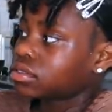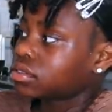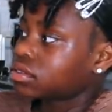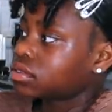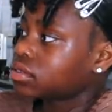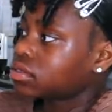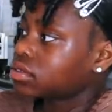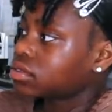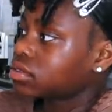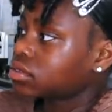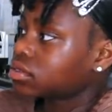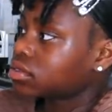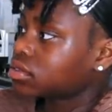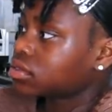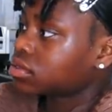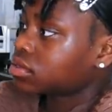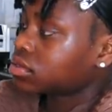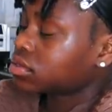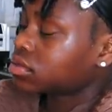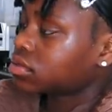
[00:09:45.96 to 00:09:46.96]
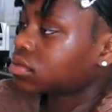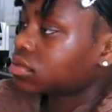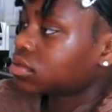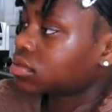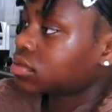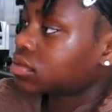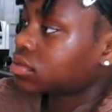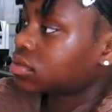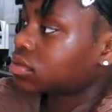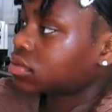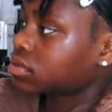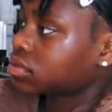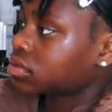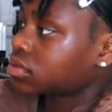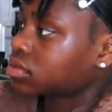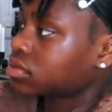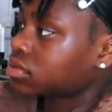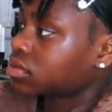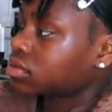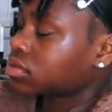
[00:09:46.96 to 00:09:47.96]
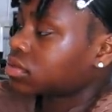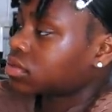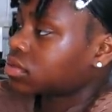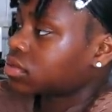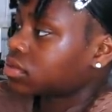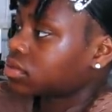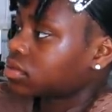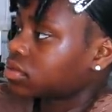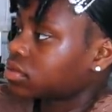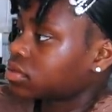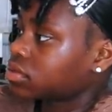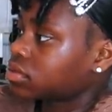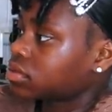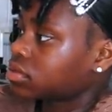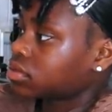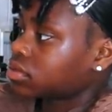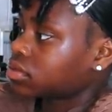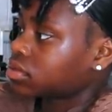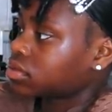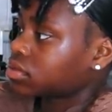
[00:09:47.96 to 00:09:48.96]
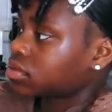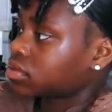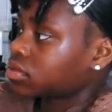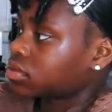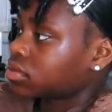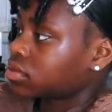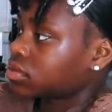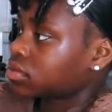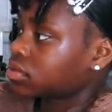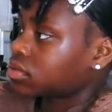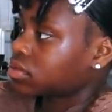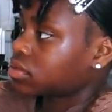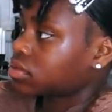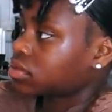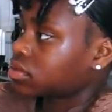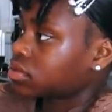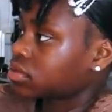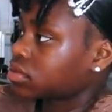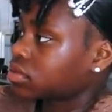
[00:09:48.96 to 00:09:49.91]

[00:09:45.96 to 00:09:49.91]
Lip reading: The person shown says nothing.